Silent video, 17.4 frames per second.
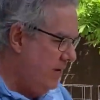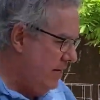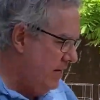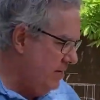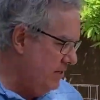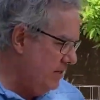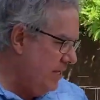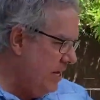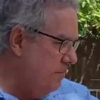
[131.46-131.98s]

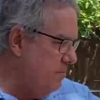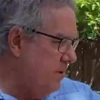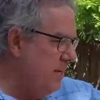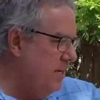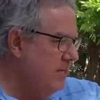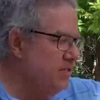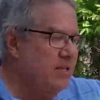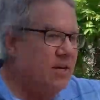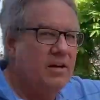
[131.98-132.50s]
is a
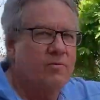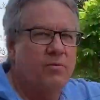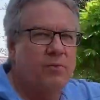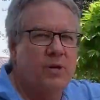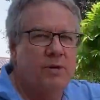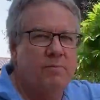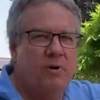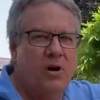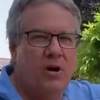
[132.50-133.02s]
piece of
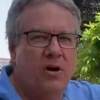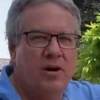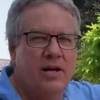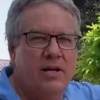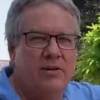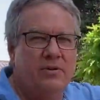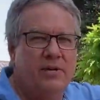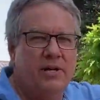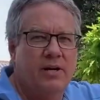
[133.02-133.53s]
rebar
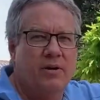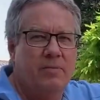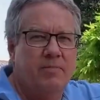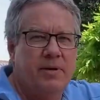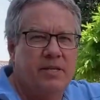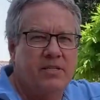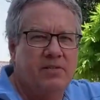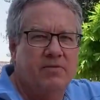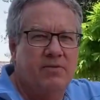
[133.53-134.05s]
under here, a
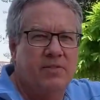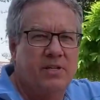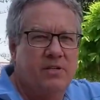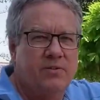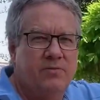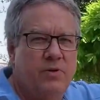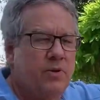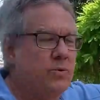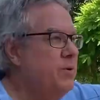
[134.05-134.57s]
piece of
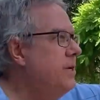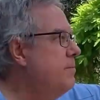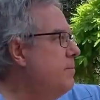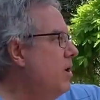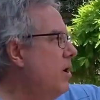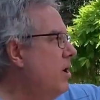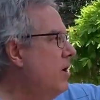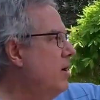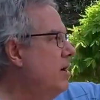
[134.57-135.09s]
6-foot
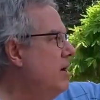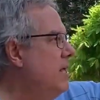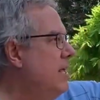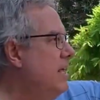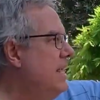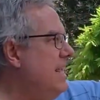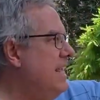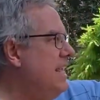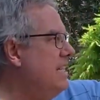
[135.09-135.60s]
rebar
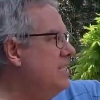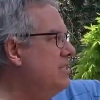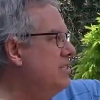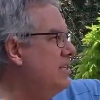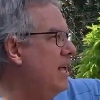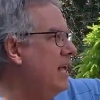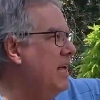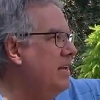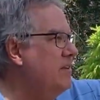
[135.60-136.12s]

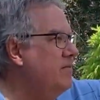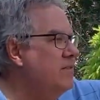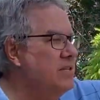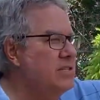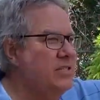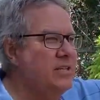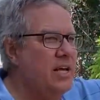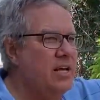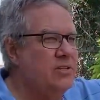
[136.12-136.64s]
inside of
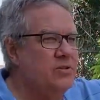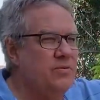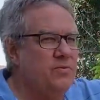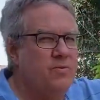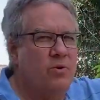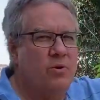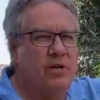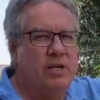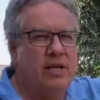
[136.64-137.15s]
this Schedule
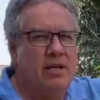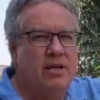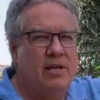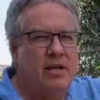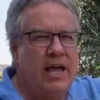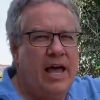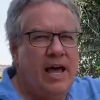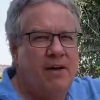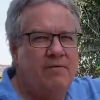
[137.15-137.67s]
40,
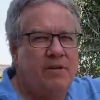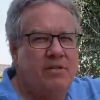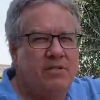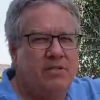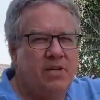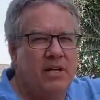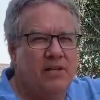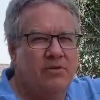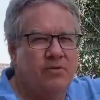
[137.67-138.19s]
half-inch
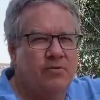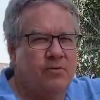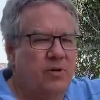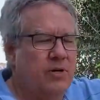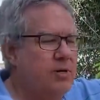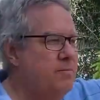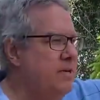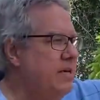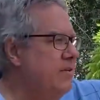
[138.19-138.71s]
Schedule
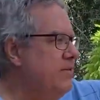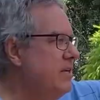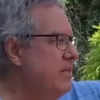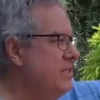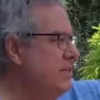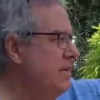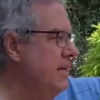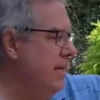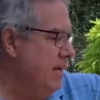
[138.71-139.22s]
40
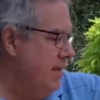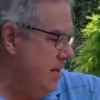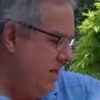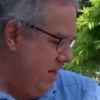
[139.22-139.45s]
PVC.